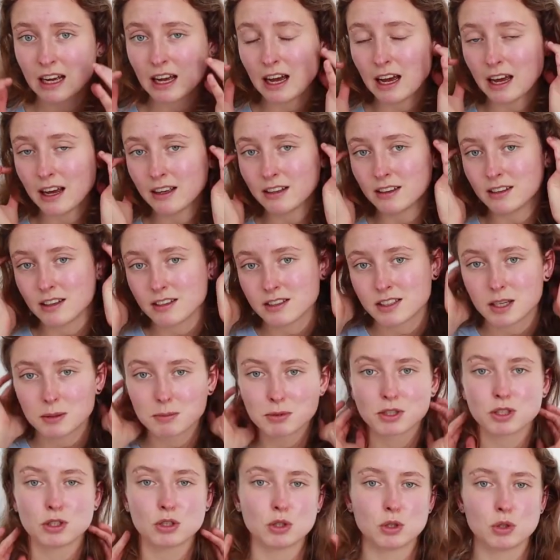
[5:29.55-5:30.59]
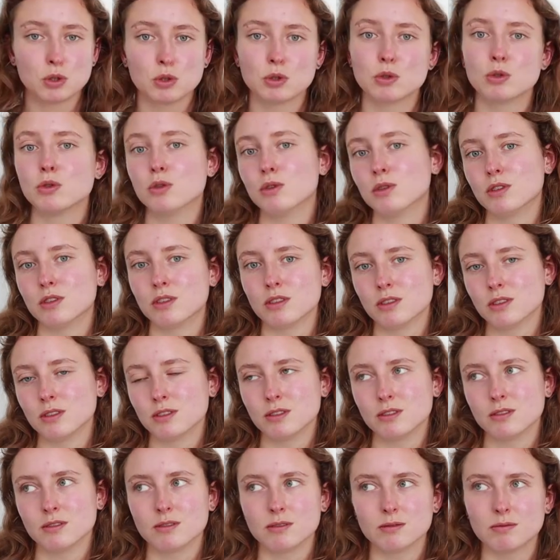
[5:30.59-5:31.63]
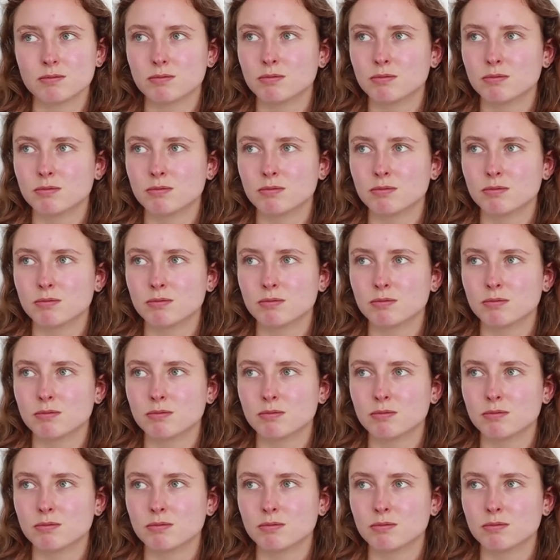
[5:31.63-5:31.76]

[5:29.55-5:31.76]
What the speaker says: and they substitute the